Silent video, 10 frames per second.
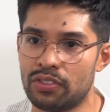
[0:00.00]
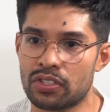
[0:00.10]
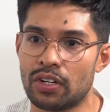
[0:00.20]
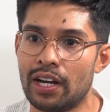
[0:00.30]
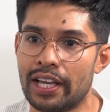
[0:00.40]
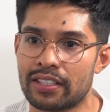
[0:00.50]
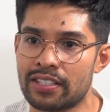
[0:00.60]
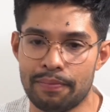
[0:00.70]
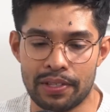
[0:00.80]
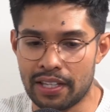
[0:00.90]
just got like
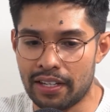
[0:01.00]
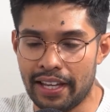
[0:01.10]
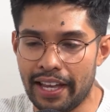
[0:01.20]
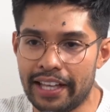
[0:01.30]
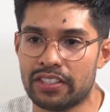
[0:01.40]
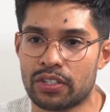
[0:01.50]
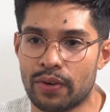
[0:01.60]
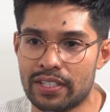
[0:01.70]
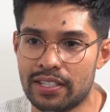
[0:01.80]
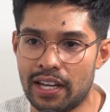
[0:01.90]
something that
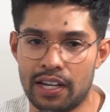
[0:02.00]
integrates there.